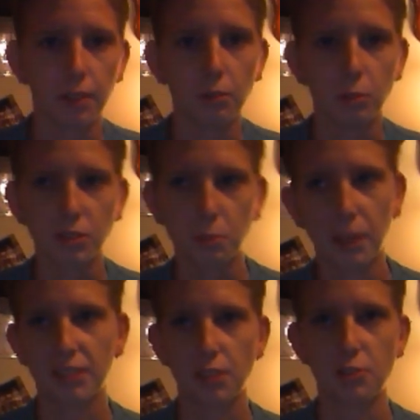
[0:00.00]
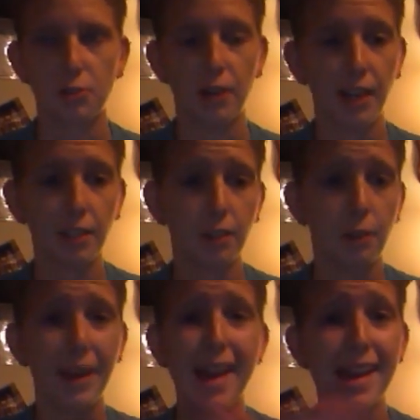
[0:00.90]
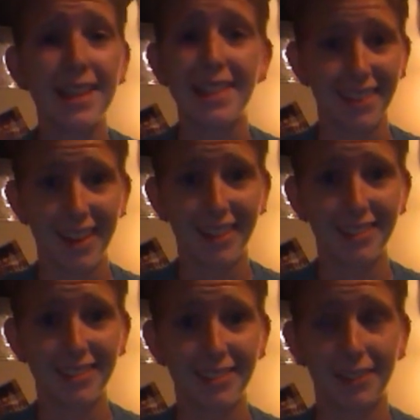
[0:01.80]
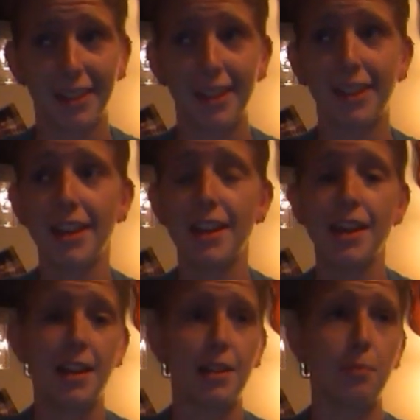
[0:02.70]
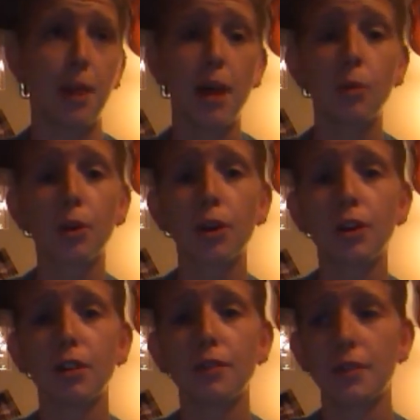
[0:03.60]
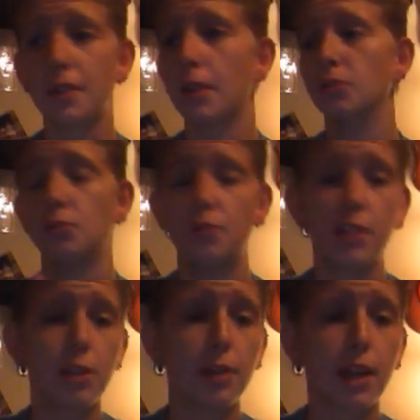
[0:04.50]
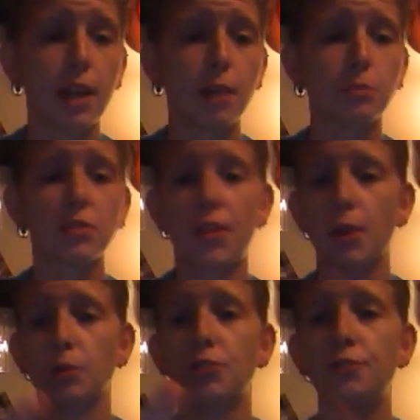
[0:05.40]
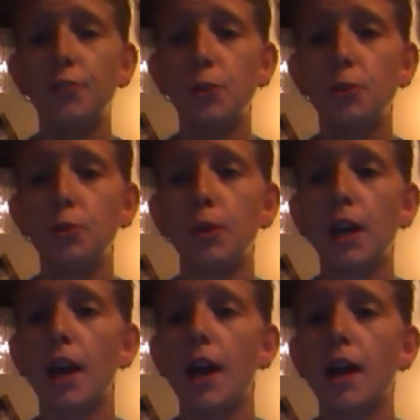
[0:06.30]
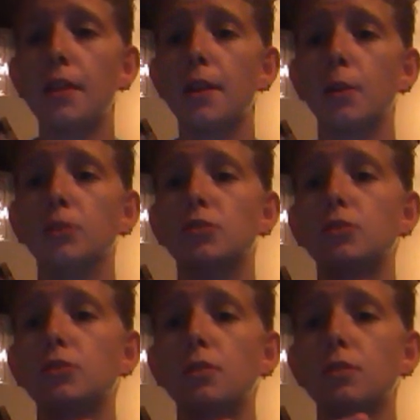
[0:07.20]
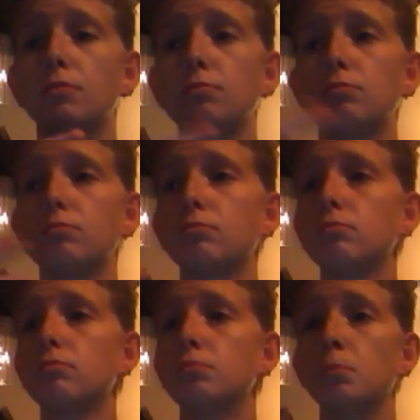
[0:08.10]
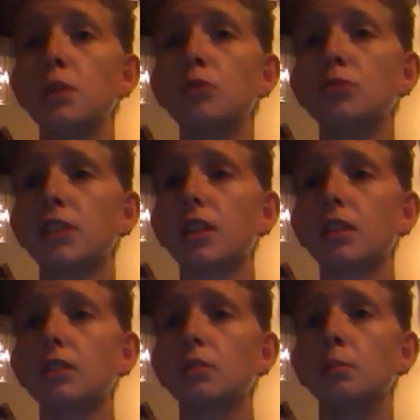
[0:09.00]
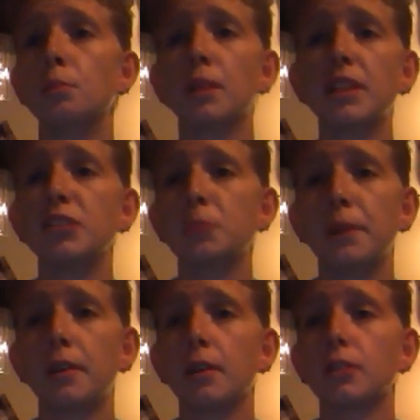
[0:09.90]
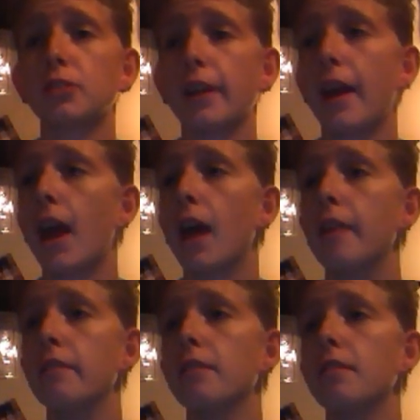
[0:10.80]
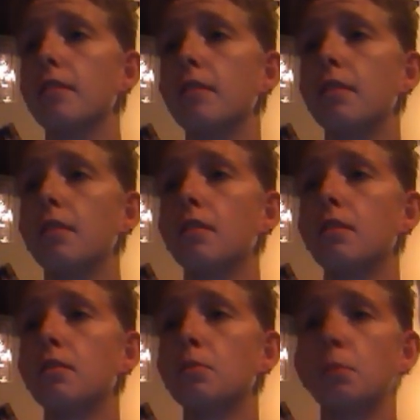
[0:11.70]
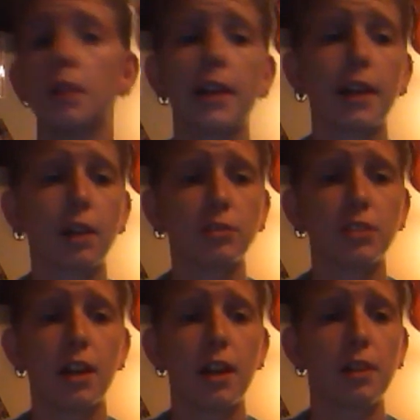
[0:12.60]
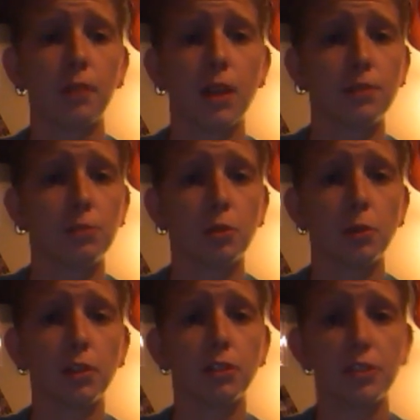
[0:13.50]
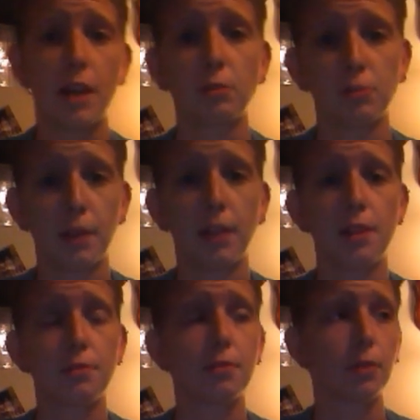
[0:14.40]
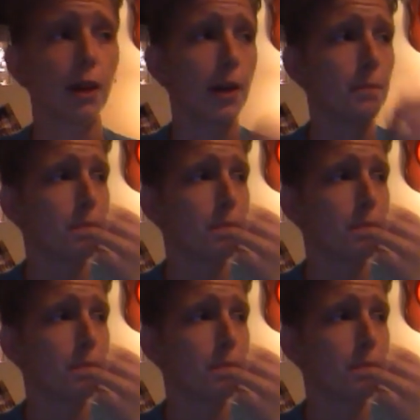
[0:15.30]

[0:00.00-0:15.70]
What's bisexual? I didn't know any of that. Okay. In my world, there was video games, there was food, there was music, Britney Spears, and playing outside and riding four wheelers. That was my life. Okay.